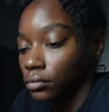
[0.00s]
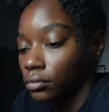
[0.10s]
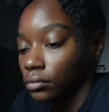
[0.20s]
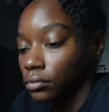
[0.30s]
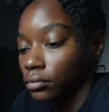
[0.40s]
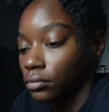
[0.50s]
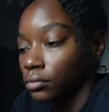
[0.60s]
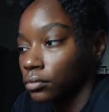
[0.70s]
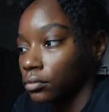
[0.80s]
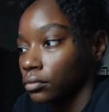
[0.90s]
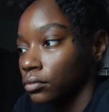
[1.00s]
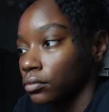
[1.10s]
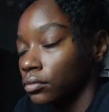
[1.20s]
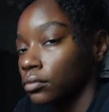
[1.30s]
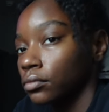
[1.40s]
and then
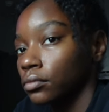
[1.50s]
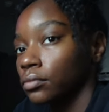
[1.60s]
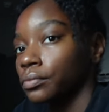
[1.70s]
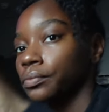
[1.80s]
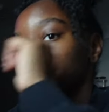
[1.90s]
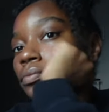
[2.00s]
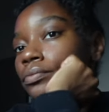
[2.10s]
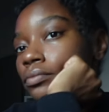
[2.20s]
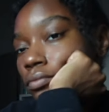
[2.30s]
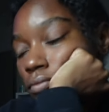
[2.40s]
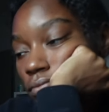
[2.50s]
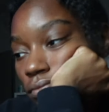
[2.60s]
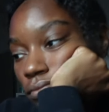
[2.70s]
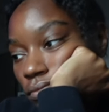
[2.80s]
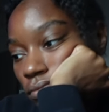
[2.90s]
uh, whether he
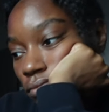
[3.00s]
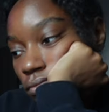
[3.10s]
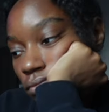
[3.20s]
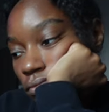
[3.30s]
could dis